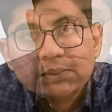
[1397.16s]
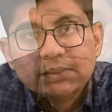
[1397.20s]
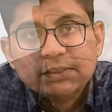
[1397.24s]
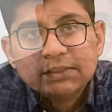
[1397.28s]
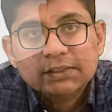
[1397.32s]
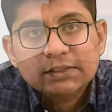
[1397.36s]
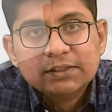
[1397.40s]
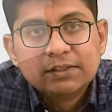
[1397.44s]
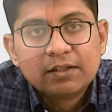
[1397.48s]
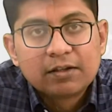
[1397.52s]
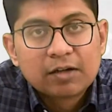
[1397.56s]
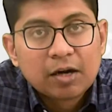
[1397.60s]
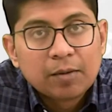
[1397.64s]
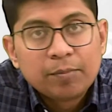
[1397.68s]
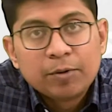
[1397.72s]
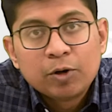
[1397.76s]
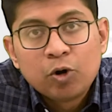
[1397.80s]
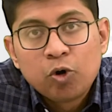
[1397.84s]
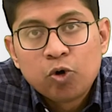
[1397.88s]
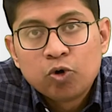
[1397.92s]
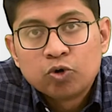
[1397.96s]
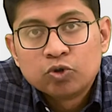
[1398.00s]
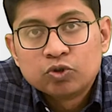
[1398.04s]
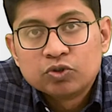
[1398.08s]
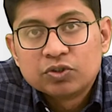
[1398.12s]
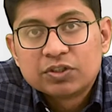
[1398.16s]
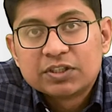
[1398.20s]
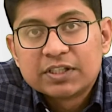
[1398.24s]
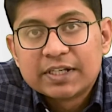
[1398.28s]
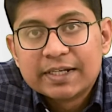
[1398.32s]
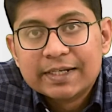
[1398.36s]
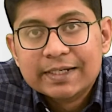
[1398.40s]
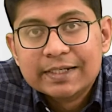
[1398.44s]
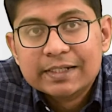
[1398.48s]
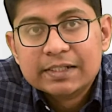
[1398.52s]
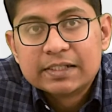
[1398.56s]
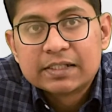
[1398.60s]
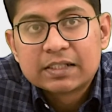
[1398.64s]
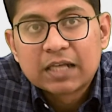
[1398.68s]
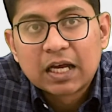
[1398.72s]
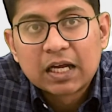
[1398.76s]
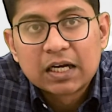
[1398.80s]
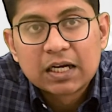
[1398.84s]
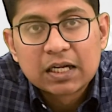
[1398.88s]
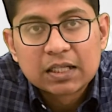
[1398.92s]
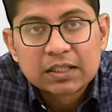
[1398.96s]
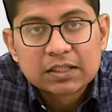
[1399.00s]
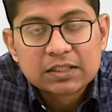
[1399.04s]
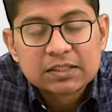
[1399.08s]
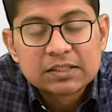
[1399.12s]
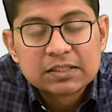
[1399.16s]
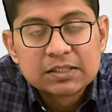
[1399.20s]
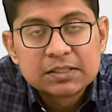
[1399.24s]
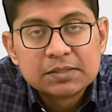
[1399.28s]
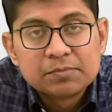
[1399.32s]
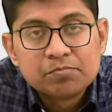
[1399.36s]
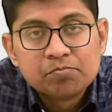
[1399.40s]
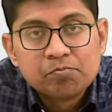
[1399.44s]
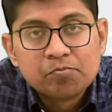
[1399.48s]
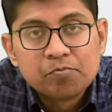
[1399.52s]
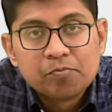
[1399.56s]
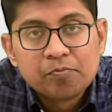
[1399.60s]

The rubber hose is another